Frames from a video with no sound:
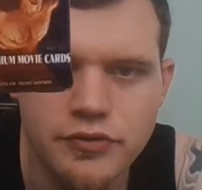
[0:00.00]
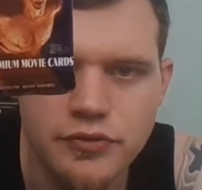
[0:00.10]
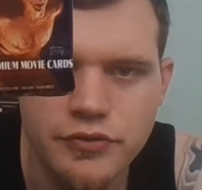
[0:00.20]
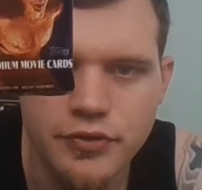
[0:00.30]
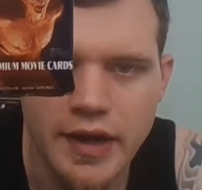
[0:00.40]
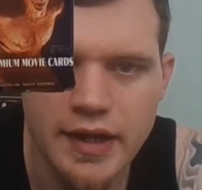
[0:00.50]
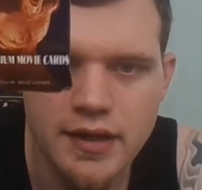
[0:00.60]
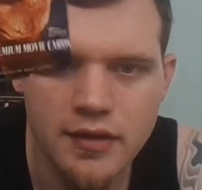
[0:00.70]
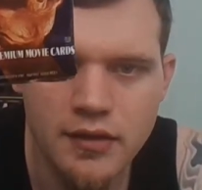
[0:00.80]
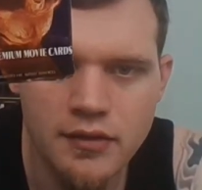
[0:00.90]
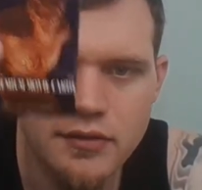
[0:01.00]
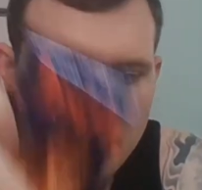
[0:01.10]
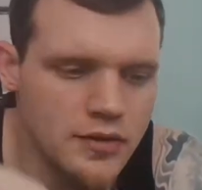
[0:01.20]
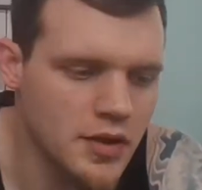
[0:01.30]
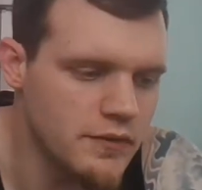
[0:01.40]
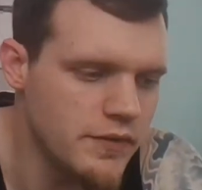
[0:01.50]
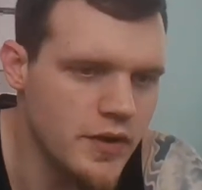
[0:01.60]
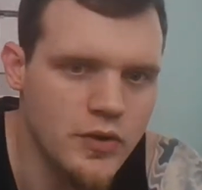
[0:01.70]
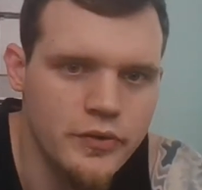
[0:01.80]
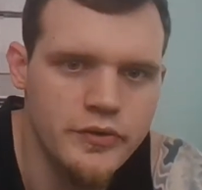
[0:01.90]
Dracula, love
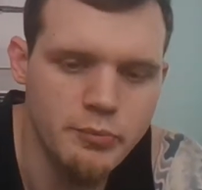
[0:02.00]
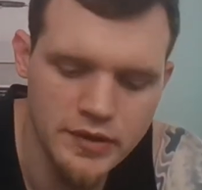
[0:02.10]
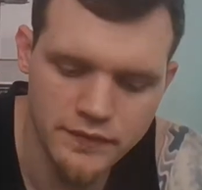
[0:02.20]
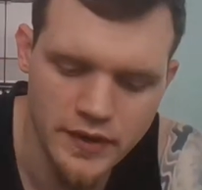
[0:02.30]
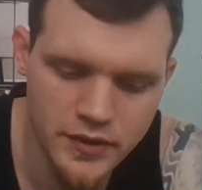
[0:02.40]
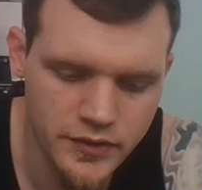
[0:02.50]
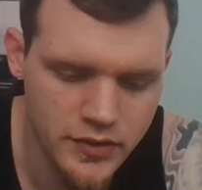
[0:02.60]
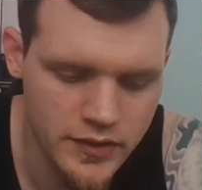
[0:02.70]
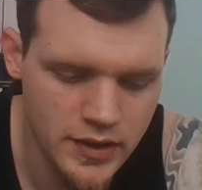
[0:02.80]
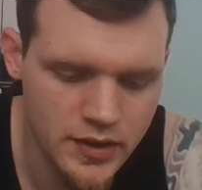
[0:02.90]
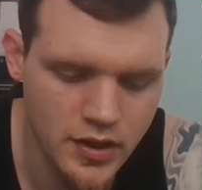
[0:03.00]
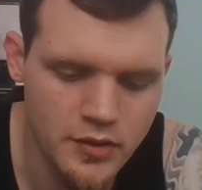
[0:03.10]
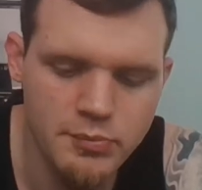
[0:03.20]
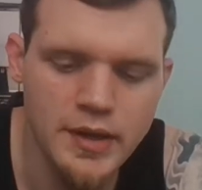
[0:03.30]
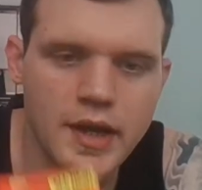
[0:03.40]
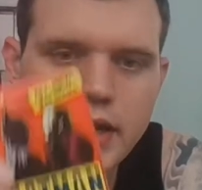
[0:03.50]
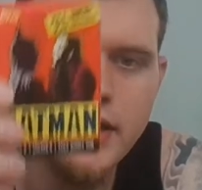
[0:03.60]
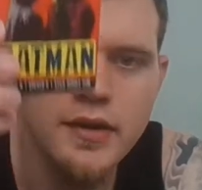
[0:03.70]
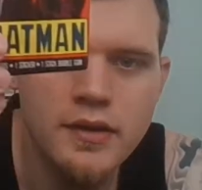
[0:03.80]
those. Big fan of that card pack.